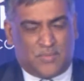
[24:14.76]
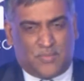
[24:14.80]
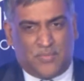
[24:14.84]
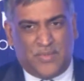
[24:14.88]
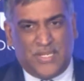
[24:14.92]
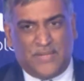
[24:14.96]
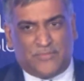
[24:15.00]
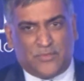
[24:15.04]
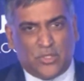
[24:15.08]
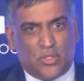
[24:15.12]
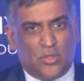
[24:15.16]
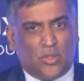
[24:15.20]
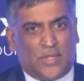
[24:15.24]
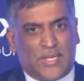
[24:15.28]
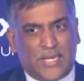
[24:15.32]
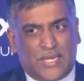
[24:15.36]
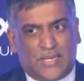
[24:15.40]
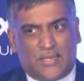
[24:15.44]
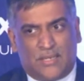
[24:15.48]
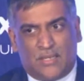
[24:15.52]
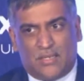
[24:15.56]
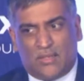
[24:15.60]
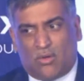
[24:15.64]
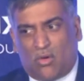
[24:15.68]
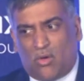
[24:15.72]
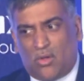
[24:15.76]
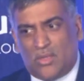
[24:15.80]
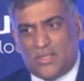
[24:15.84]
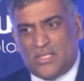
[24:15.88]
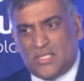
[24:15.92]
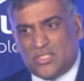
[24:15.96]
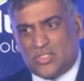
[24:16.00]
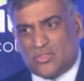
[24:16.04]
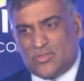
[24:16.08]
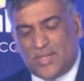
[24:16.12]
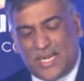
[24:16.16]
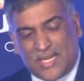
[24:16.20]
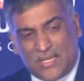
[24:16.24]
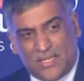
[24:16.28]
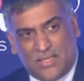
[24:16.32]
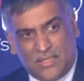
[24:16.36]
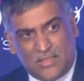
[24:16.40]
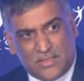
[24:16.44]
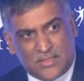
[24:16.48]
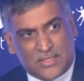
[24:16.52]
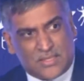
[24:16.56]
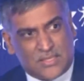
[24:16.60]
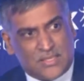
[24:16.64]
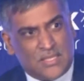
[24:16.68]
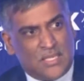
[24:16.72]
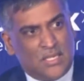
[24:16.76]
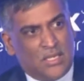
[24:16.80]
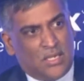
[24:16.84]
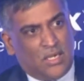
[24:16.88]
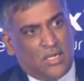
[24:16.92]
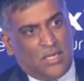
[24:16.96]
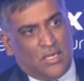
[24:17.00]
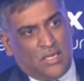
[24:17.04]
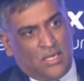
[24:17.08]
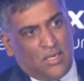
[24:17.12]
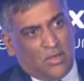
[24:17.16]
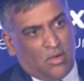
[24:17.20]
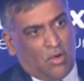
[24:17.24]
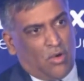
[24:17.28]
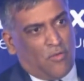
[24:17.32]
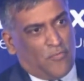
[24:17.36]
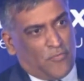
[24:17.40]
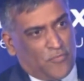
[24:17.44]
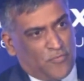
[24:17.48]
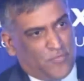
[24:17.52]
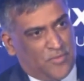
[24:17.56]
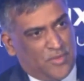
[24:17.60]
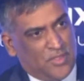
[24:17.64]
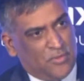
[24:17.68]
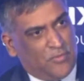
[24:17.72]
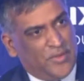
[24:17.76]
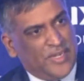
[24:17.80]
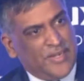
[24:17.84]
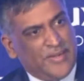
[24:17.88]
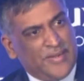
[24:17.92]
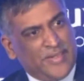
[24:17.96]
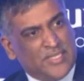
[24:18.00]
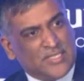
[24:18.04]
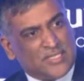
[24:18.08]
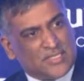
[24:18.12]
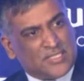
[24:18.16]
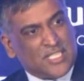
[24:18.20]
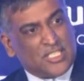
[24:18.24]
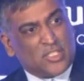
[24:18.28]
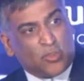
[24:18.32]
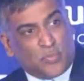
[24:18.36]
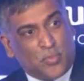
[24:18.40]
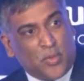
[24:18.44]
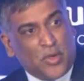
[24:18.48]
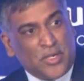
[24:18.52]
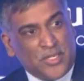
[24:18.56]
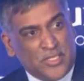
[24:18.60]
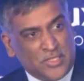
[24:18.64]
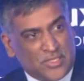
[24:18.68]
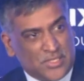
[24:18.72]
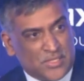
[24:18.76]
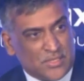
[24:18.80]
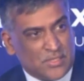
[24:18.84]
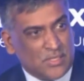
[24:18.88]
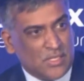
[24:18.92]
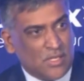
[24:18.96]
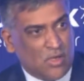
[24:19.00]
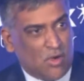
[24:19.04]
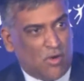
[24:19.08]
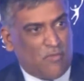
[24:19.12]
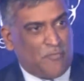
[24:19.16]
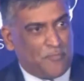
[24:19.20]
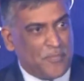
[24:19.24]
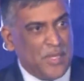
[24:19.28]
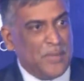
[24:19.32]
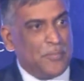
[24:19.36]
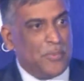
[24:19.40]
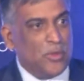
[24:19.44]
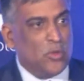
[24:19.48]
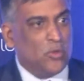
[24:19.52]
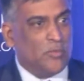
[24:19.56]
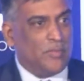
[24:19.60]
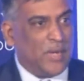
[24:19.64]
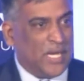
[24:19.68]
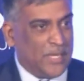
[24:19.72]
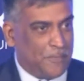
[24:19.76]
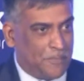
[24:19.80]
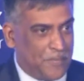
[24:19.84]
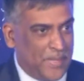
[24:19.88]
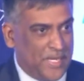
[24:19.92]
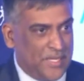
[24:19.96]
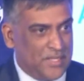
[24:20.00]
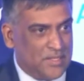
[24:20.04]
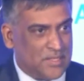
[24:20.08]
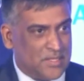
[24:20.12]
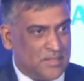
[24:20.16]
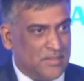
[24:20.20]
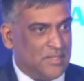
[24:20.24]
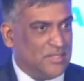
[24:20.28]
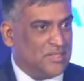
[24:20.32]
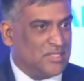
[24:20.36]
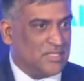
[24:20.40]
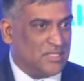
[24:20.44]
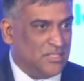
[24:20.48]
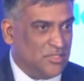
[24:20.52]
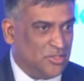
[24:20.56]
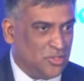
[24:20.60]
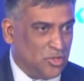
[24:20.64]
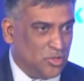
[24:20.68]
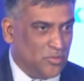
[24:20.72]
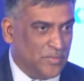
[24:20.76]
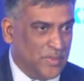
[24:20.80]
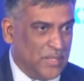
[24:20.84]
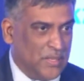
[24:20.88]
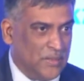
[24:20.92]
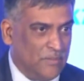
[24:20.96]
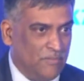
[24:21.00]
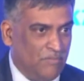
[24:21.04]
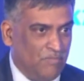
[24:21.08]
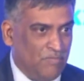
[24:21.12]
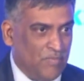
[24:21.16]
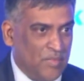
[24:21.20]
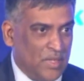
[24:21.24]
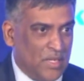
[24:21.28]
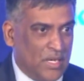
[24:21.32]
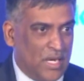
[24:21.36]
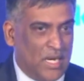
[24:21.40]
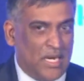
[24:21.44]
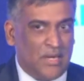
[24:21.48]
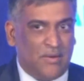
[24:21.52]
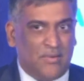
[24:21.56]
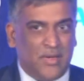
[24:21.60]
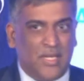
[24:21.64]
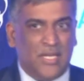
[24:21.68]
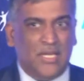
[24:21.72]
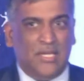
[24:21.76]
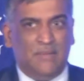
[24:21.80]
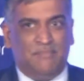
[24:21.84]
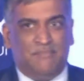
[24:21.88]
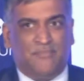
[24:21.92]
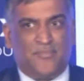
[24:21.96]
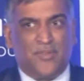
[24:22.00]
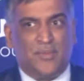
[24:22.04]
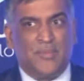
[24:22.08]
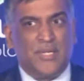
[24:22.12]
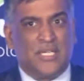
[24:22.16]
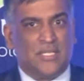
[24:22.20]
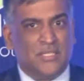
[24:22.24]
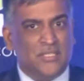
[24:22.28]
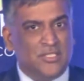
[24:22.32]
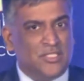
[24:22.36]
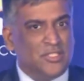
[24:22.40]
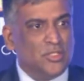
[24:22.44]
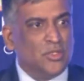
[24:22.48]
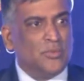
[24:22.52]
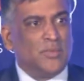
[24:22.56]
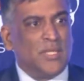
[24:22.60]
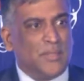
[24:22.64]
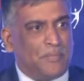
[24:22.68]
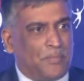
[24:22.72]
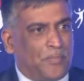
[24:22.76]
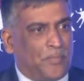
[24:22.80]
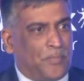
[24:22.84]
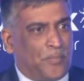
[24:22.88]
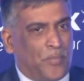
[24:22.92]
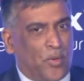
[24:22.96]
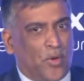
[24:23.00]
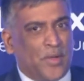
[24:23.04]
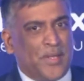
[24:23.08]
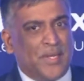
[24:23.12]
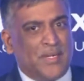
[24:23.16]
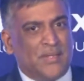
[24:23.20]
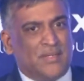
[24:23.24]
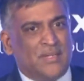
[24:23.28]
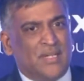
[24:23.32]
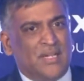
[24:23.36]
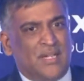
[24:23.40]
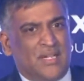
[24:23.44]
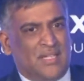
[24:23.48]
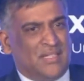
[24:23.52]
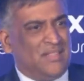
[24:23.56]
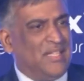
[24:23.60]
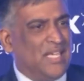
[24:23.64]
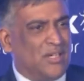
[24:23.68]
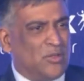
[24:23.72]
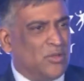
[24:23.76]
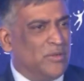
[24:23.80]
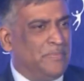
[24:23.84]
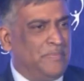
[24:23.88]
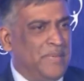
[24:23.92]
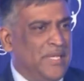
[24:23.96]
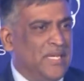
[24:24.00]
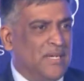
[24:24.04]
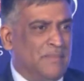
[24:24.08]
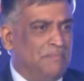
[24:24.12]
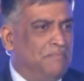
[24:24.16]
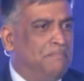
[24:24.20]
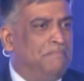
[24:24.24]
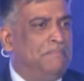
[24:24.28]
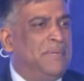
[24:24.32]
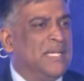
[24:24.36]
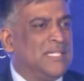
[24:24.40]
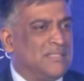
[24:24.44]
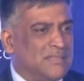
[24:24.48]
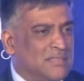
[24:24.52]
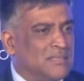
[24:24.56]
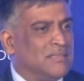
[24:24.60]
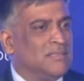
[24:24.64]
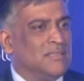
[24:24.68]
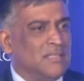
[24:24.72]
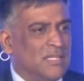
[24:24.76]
we have to look at all the straddles of the various touch points of people who buy paints. There is consumer, and really from a consumer point, there could be a bit,